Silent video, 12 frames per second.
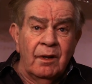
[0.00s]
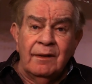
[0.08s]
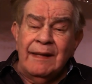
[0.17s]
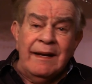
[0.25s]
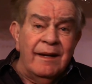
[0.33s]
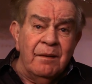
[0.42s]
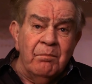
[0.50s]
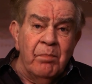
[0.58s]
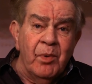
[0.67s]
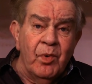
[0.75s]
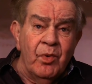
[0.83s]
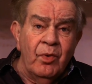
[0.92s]
They didn't
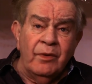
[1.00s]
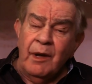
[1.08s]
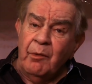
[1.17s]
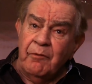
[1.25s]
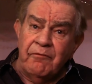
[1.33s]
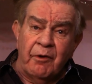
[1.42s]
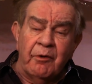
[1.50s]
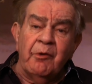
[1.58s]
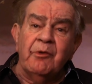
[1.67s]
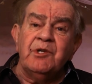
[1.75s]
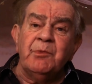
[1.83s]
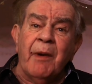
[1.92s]
boo, they were very
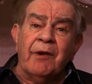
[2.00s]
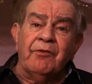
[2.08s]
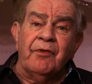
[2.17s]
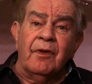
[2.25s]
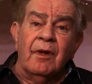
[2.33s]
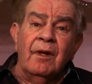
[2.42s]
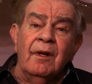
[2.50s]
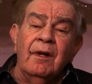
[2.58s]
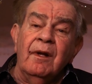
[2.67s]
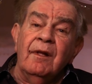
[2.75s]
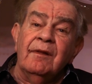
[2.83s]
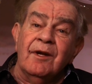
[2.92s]
respectful.
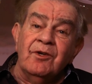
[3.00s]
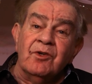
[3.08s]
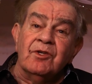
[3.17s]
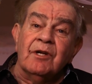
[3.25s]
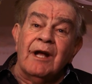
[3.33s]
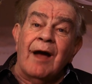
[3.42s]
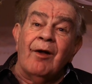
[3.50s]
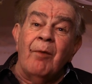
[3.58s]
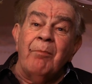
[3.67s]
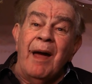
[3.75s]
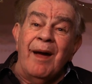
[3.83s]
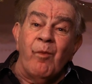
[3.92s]
They just got
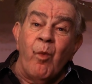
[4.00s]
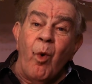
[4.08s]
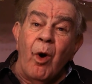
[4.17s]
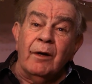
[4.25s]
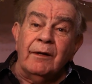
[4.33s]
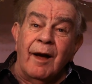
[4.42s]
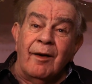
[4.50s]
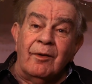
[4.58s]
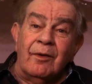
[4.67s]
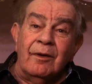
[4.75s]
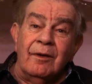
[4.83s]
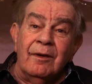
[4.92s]
up and walked
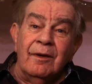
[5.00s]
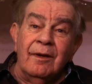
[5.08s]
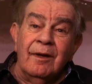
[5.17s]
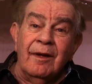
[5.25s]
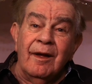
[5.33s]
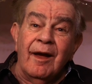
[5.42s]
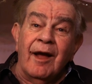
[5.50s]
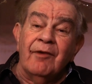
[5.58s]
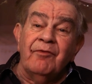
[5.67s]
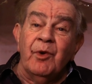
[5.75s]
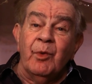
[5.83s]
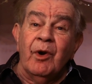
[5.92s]
out. And
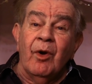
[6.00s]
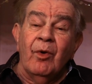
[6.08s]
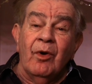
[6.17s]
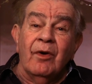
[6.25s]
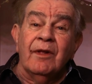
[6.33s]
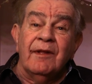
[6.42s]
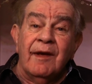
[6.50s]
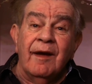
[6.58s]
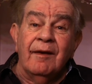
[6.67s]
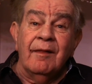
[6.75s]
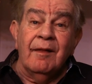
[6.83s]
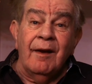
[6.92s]
if you were no good at the
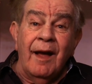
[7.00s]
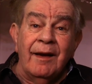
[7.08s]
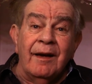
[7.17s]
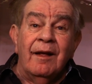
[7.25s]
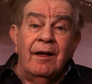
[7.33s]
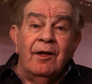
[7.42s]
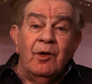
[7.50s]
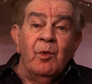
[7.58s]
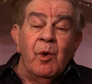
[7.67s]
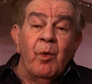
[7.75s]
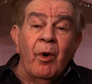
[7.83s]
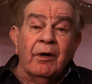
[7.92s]
end of the night, you
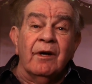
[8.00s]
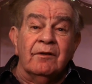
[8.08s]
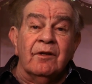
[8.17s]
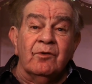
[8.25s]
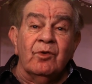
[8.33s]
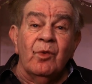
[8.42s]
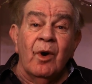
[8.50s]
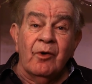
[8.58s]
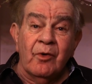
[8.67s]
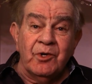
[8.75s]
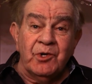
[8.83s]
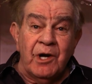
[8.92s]
were working to
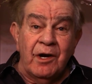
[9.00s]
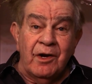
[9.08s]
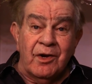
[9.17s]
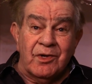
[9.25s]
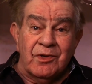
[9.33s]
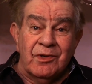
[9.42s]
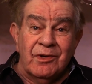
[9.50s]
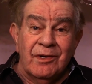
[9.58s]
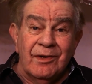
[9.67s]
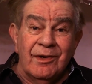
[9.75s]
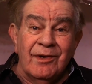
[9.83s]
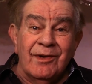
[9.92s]
200 chairs.
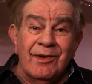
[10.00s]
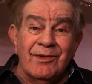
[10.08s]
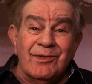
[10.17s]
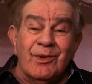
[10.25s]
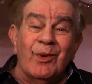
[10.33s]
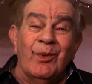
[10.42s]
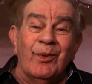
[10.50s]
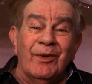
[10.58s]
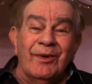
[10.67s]
So